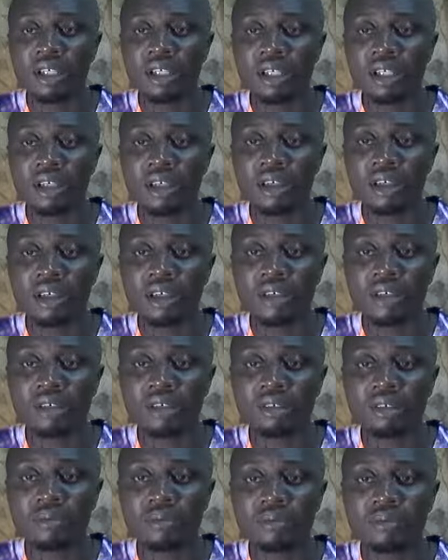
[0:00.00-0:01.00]

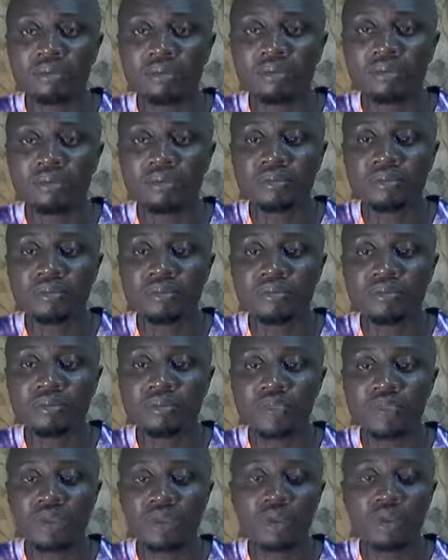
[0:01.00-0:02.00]
So
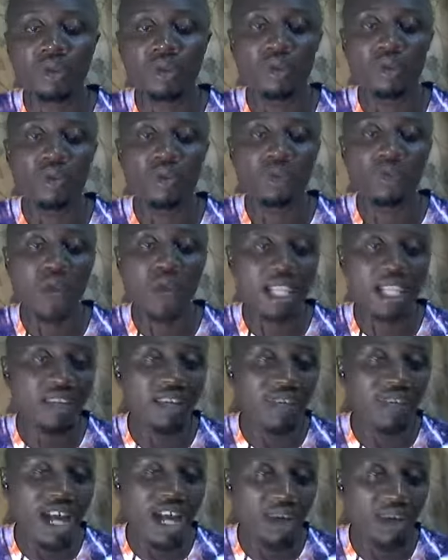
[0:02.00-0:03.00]

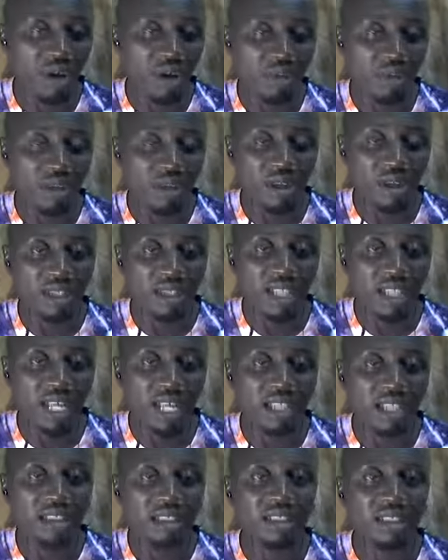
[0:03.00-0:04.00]
whenever I come
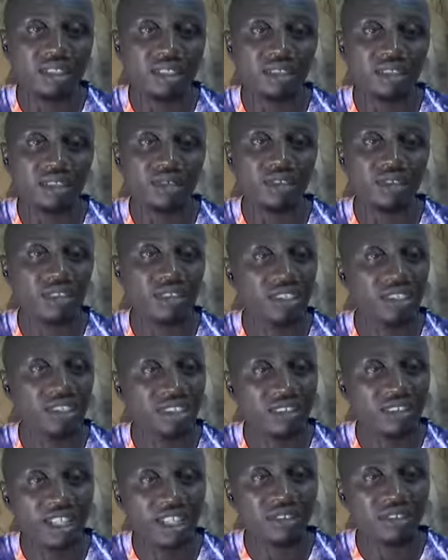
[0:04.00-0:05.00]
online for
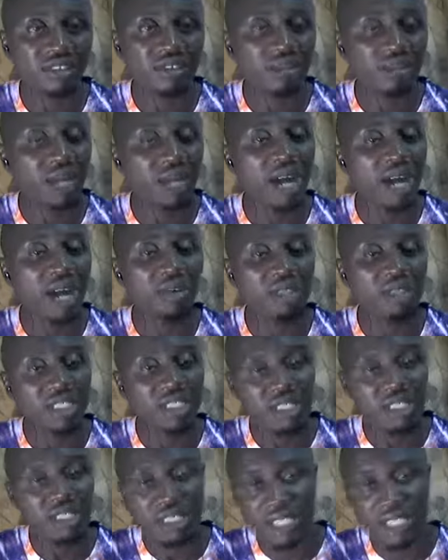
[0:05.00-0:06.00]
this live stream, I will
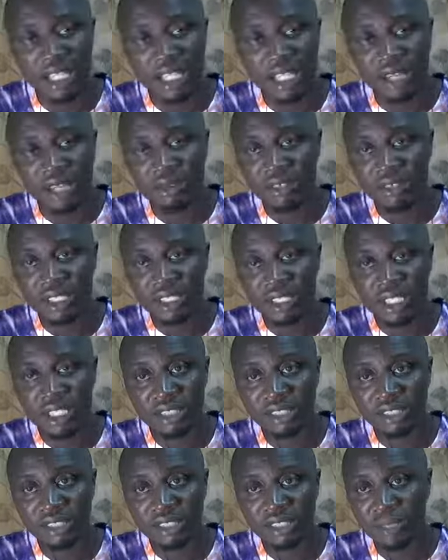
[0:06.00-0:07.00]
lead
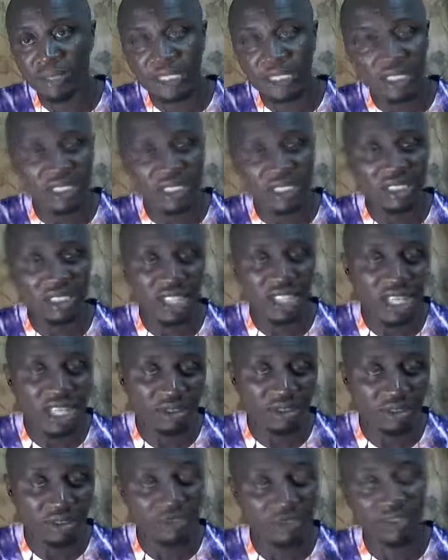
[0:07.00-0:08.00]
those messages
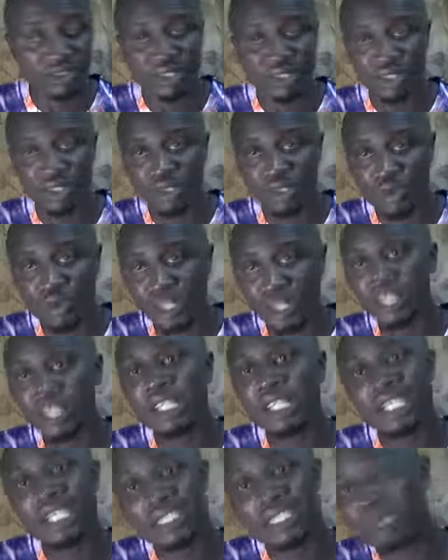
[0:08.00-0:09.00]
out. If it's only one,
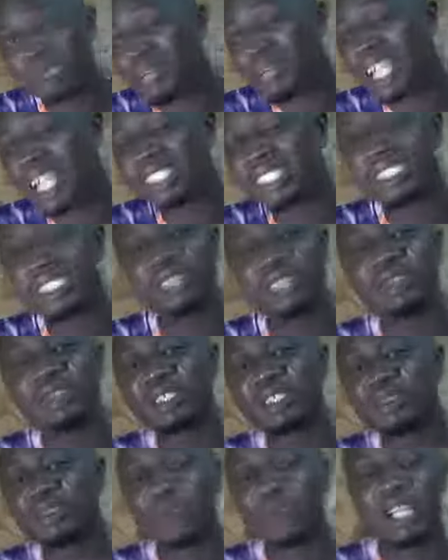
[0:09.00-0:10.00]
depends. If
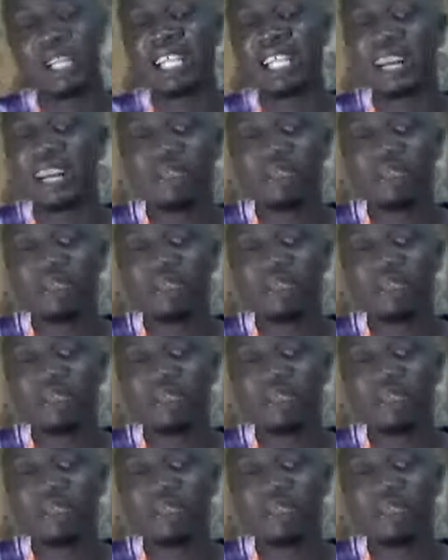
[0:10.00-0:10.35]
it's one that I've